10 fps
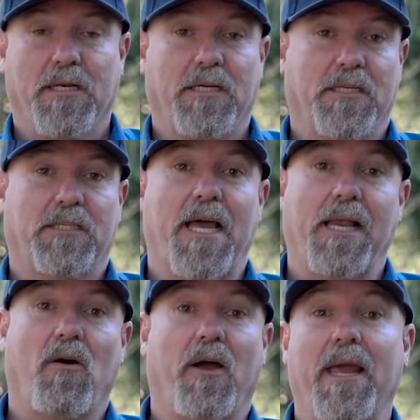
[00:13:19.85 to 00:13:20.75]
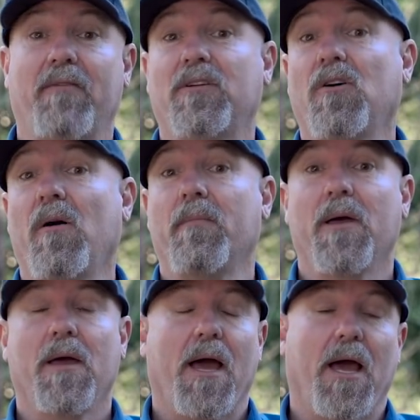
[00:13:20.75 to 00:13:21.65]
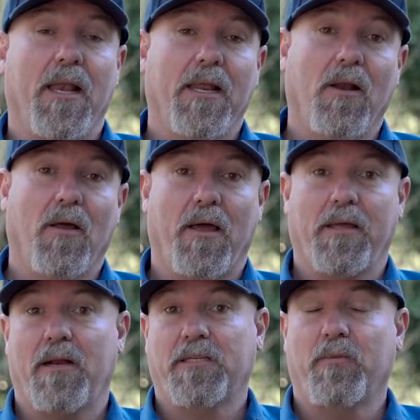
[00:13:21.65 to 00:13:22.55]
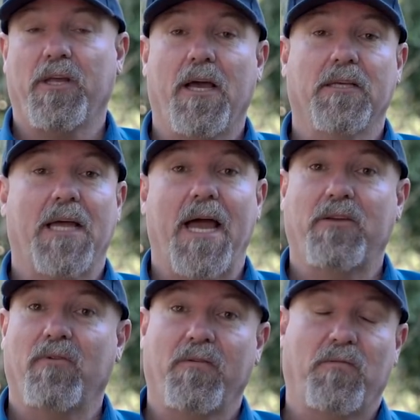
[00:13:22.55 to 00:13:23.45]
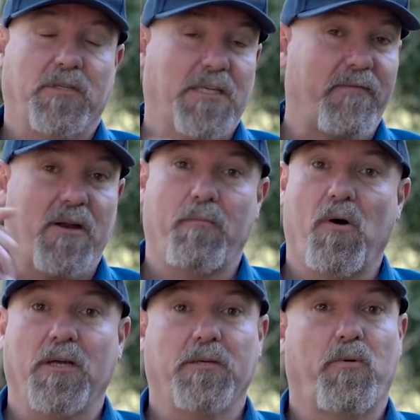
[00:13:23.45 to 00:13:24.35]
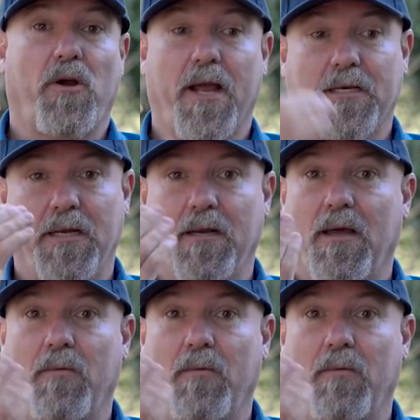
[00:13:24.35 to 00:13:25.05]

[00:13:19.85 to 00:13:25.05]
just say like, every time somebody goes to A247 and buys a product and